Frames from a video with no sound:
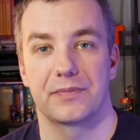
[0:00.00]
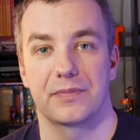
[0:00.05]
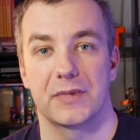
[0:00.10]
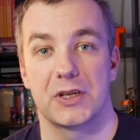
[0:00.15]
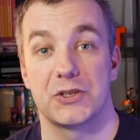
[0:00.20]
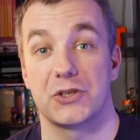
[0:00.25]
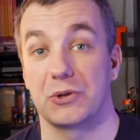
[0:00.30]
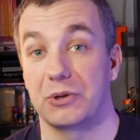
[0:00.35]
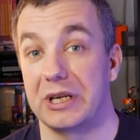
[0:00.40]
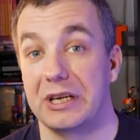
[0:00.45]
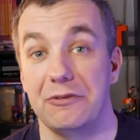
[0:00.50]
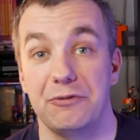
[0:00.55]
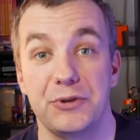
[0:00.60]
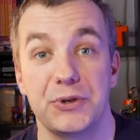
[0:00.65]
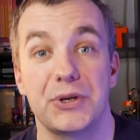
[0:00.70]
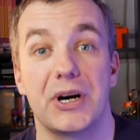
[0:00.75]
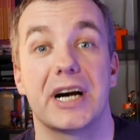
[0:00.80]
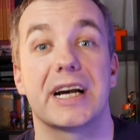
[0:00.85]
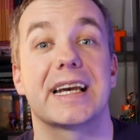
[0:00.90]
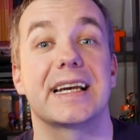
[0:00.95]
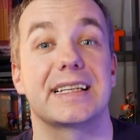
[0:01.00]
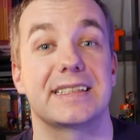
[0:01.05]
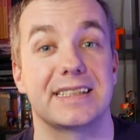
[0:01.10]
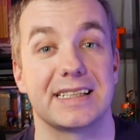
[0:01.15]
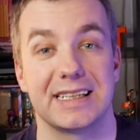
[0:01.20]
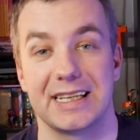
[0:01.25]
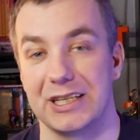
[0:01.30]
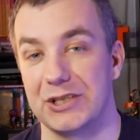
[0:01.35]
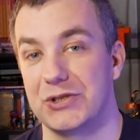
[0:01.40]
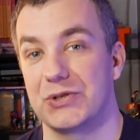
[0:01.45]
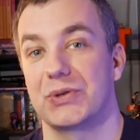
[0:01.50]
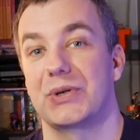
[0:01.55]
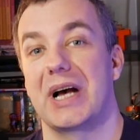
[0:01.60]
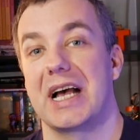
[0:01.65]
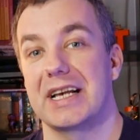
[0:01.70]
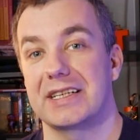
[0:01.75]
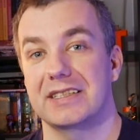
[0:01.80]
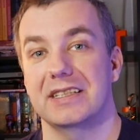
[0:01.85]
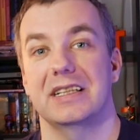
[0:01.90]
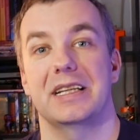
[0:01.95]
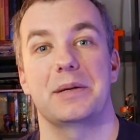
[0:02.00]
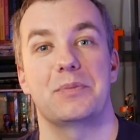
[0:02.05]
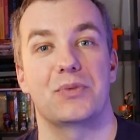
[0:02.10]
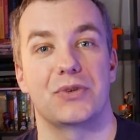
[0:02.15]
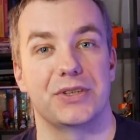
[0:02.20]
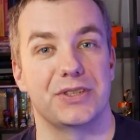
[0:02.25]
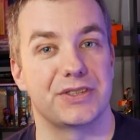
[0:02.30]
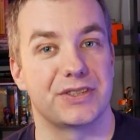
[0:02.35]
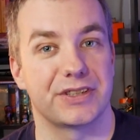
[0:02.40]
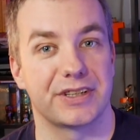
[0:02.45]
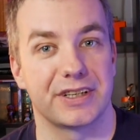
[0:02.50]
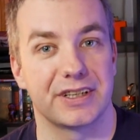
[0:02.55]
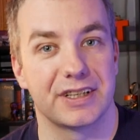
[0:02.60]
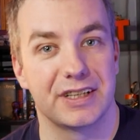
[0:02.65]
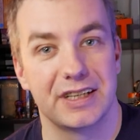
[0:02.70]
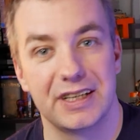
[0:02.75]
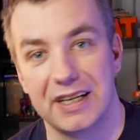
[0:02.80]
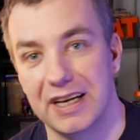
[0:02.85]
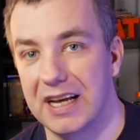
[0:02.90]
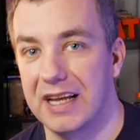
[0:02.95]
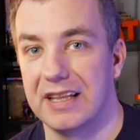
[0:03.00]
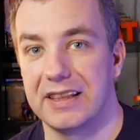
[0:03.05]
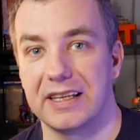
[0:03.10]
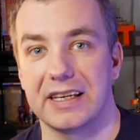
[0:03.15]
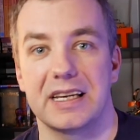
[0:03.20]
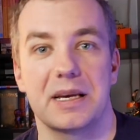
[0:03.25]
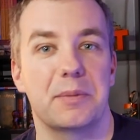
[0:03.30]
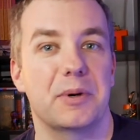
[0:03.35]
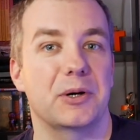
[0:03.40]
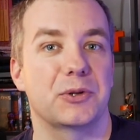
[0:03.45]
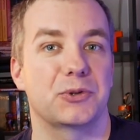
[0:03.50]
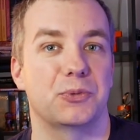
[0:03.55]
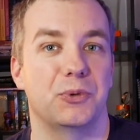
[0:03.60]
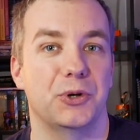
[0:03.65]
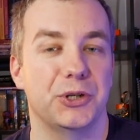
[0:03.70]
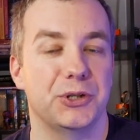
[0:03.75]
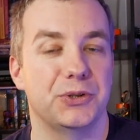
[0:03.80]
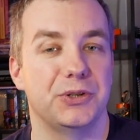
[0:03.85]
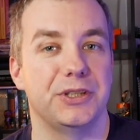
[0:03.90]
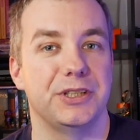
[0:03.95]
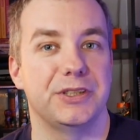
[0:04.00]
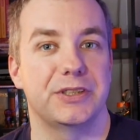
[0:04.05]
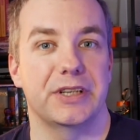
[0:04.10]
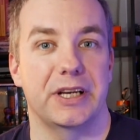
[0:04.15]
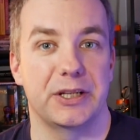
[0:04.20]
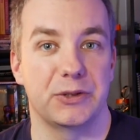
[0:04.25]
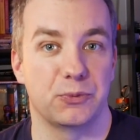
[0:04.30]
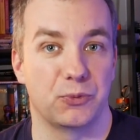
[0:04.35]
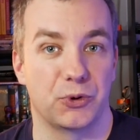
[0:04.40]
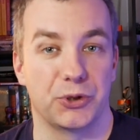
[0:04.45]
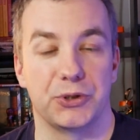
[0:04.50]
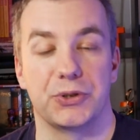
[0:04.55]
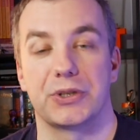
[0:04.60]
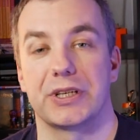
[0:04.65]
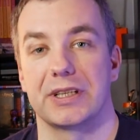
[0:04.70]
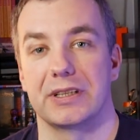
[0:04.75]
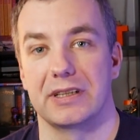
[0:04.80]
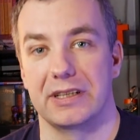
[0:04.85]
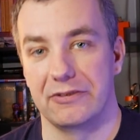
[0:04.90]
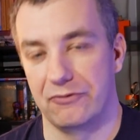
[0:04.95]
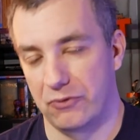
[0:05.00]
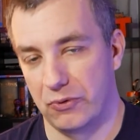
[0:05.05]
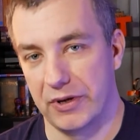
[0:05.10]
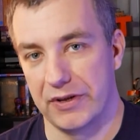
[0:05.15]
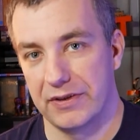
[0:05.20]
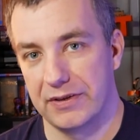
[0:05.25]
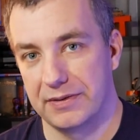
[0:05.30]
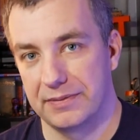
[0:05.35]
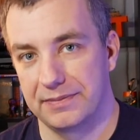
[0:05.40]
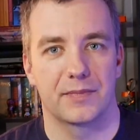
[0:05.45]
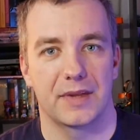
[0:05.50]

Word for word: So if you are getting into S L A printing, think about what you need and what you can live with.